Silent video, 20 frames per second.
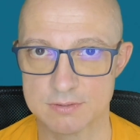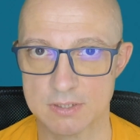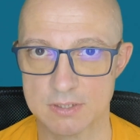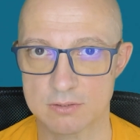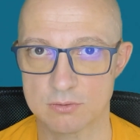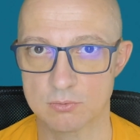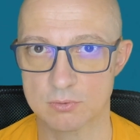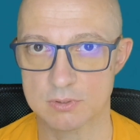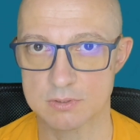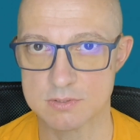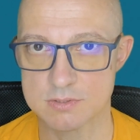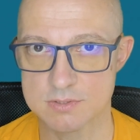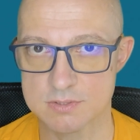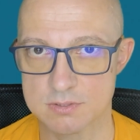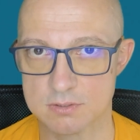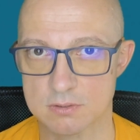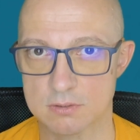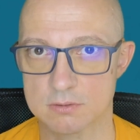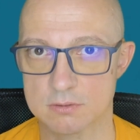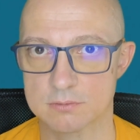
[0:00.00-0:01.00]
then you can
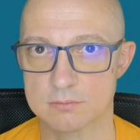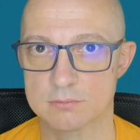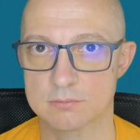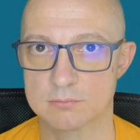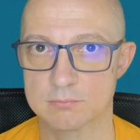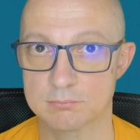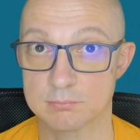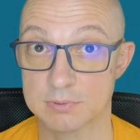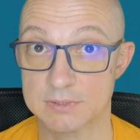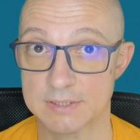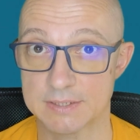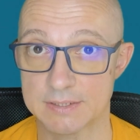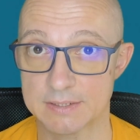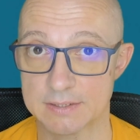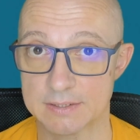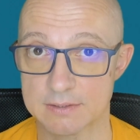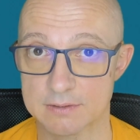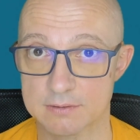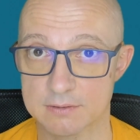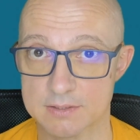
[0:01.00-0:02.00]
start
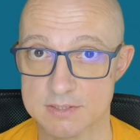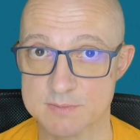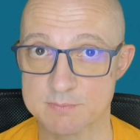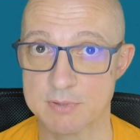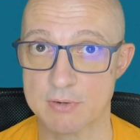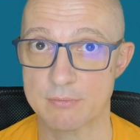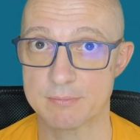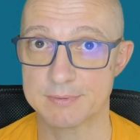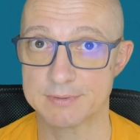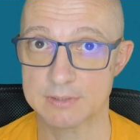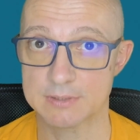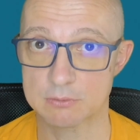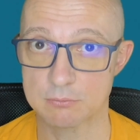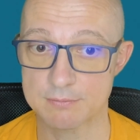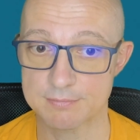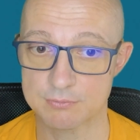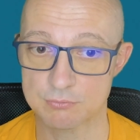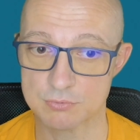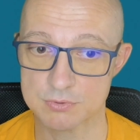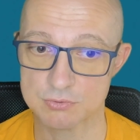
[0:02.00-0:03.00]
experimenting
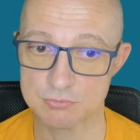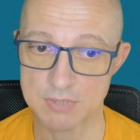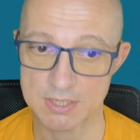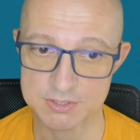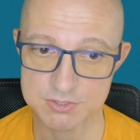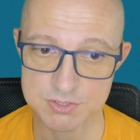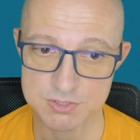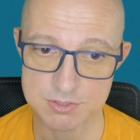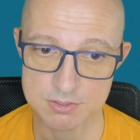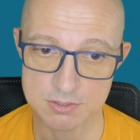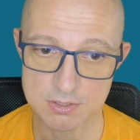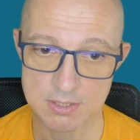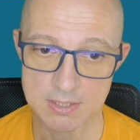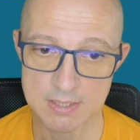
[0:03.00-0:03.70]
with the retraction.